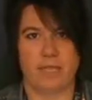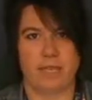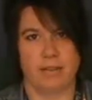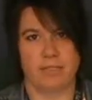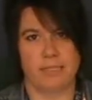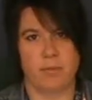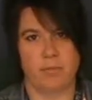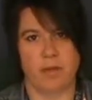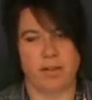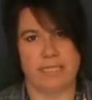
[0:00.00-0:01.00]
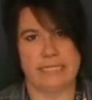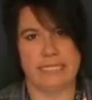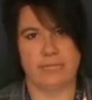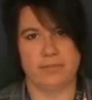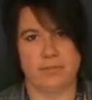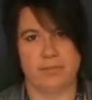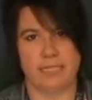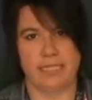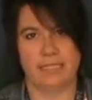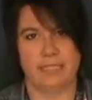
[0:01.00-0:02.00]
Now, some RSS
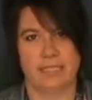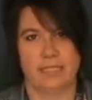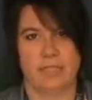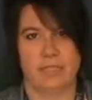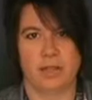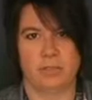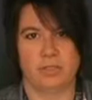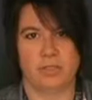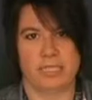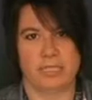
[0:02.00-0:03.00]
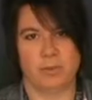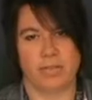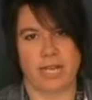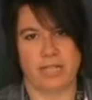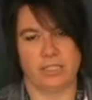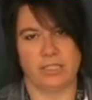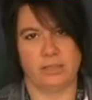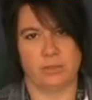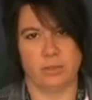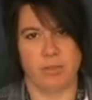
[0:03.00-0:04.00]
feeds come straight into a
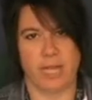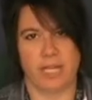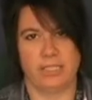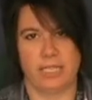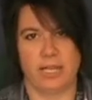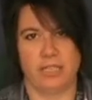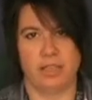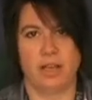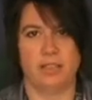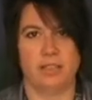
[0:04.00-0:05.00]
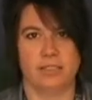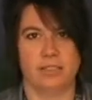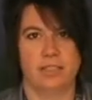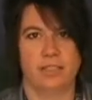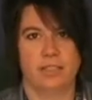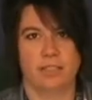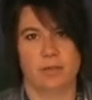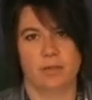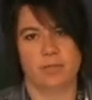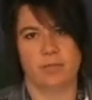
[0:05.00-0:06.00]
gadget on the page, and others
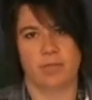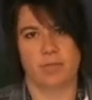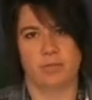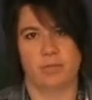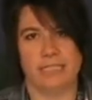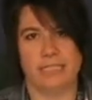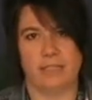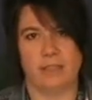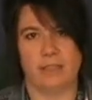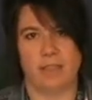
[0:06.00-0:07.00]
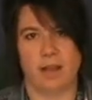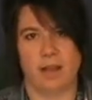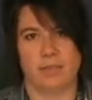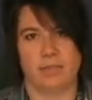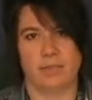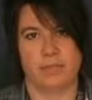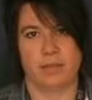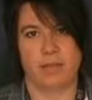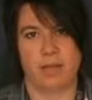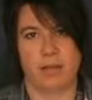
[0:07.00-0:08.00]
go into my Google Reader
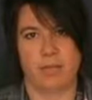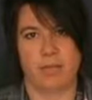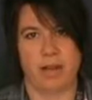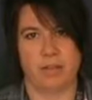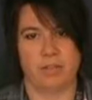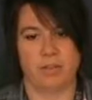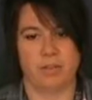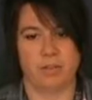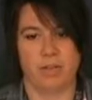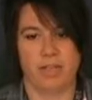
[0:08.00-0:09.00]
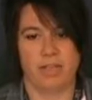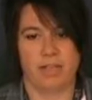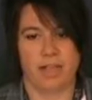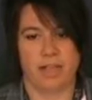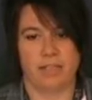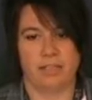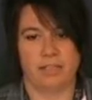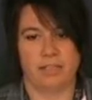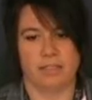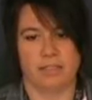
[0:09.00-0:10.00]
so that I can browse through
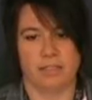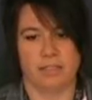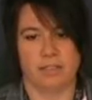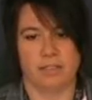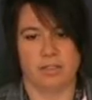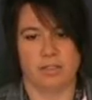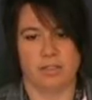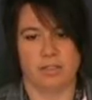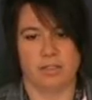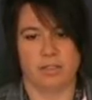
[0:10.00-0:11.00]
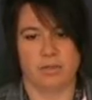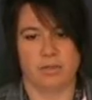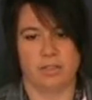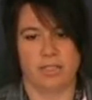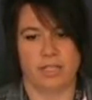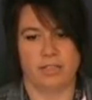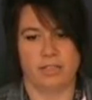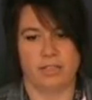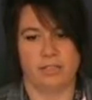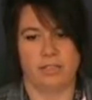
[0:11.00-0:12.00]
and look at all the
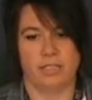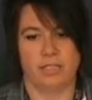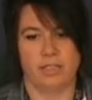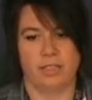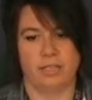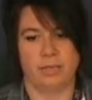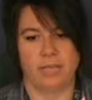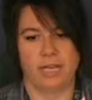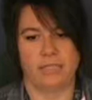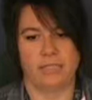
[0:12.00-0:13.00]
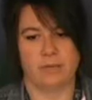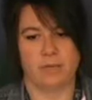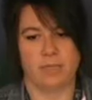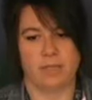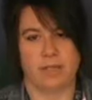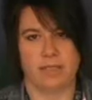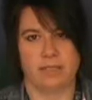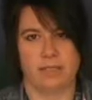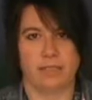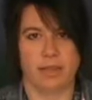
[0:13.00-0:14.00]
interesting news updates and website